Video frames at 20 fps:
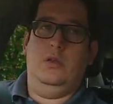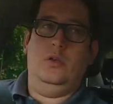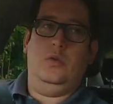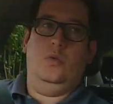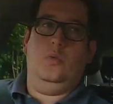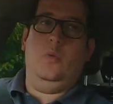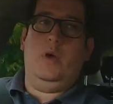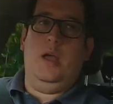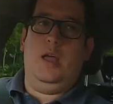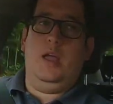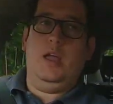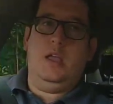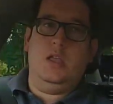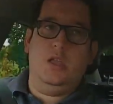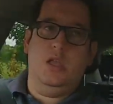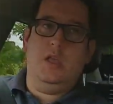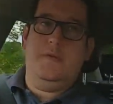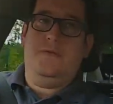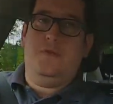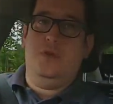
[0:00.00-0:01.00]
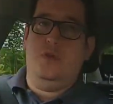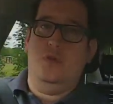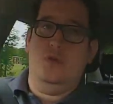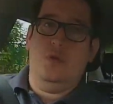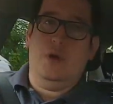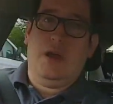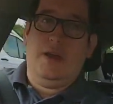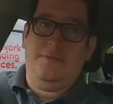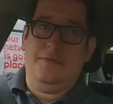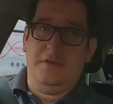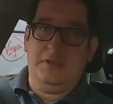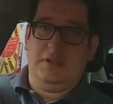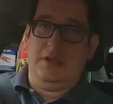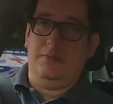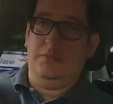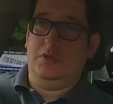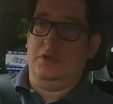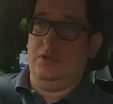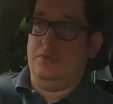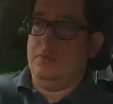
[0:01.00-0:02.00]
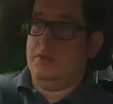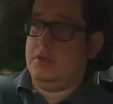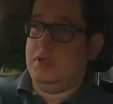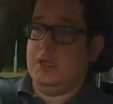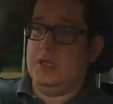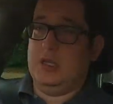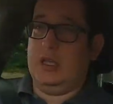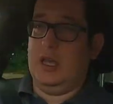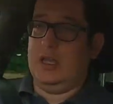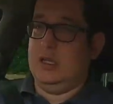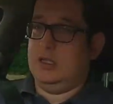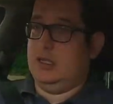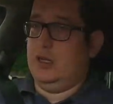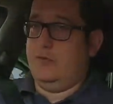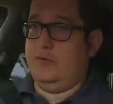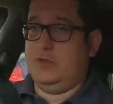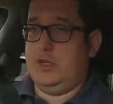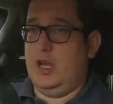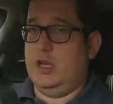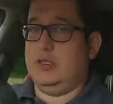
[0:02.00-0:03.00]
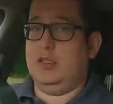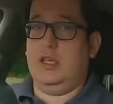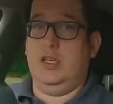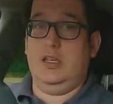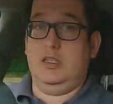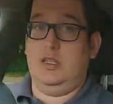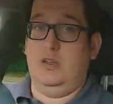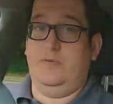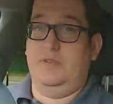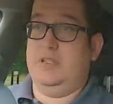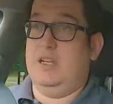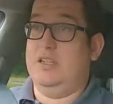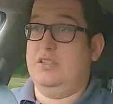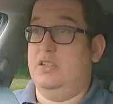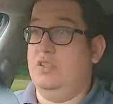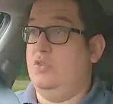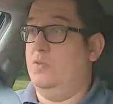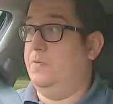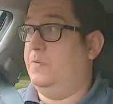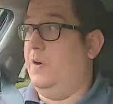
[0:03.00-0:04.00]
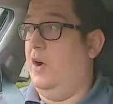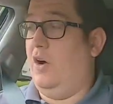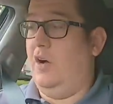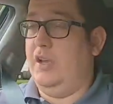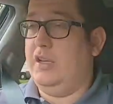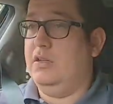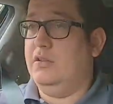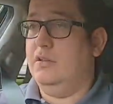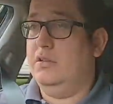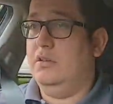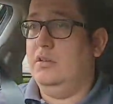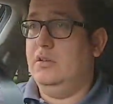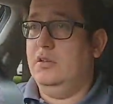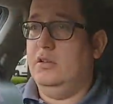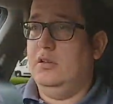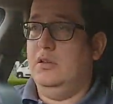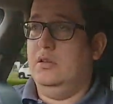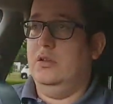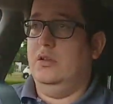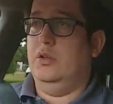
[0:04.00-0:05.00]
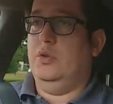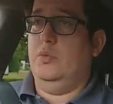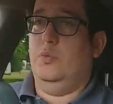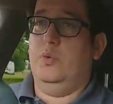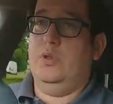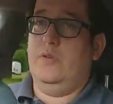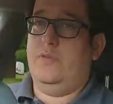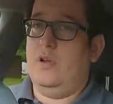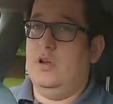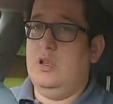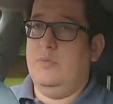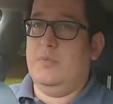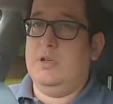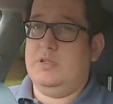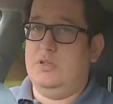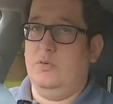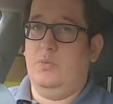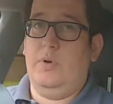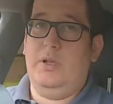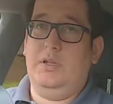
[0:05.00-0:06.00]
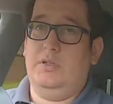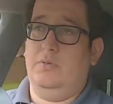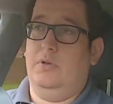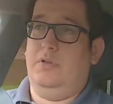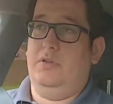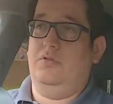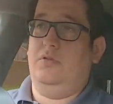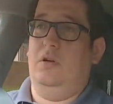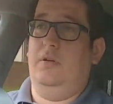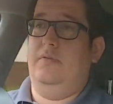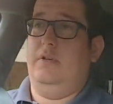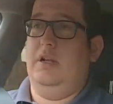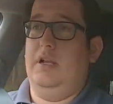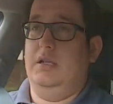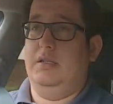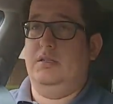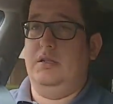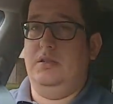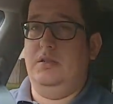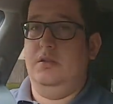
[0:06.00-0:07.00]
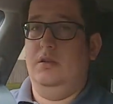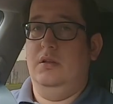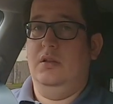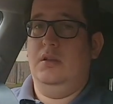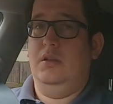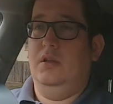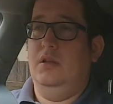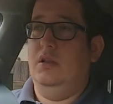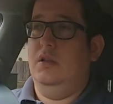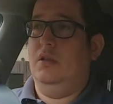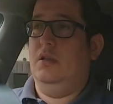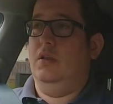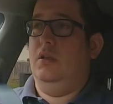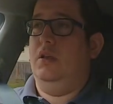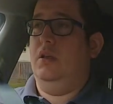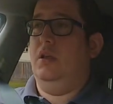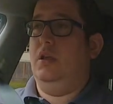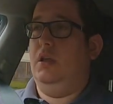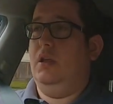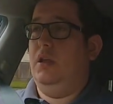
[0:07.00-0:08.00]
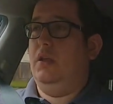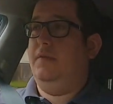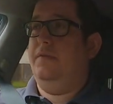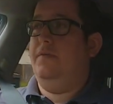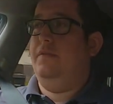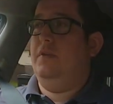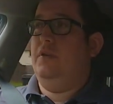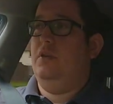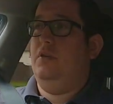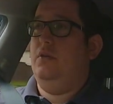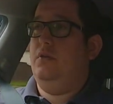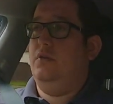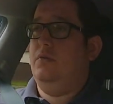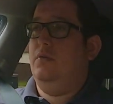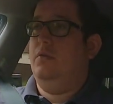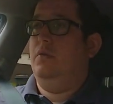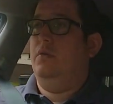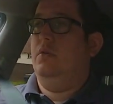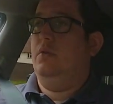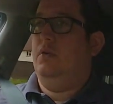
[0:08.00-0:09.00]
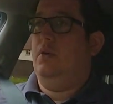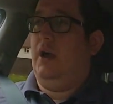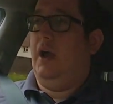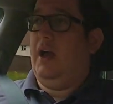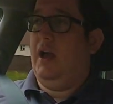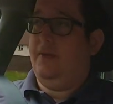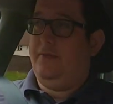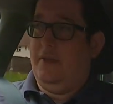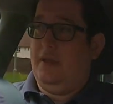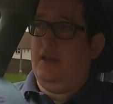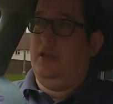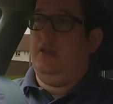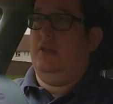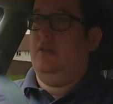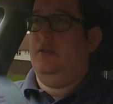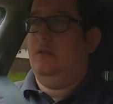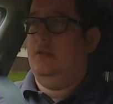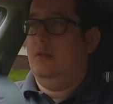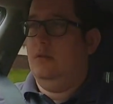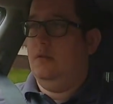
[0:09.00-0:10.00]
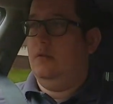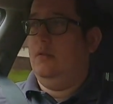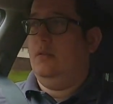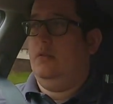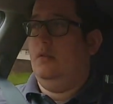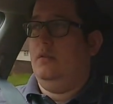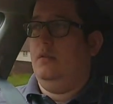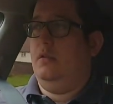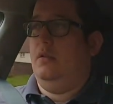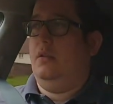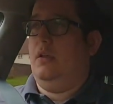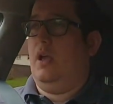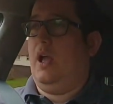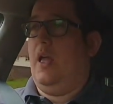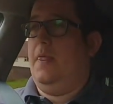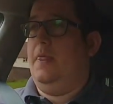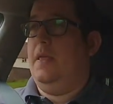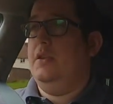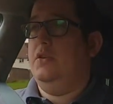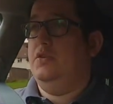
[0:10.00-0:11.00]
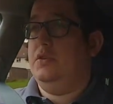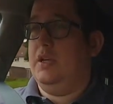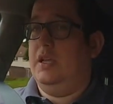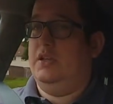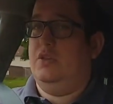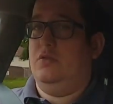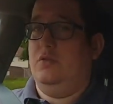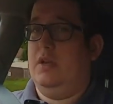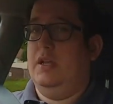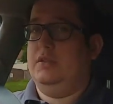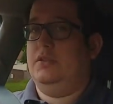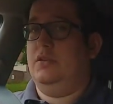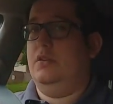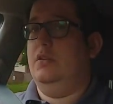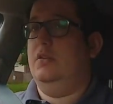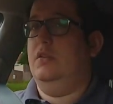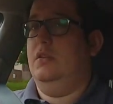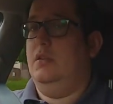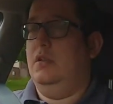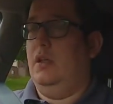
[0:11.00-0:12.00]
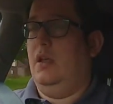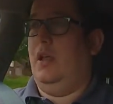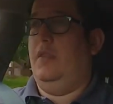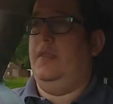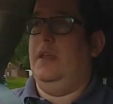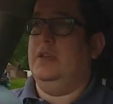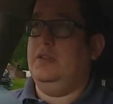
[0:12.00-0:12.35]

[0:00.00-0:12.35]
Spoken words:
Where if you have the symptoms, get yourself checked, get yourself a test, and you're fine. Well, you've only missed a week's worth of driving lesson. If you have it, and then you take your lesson, and then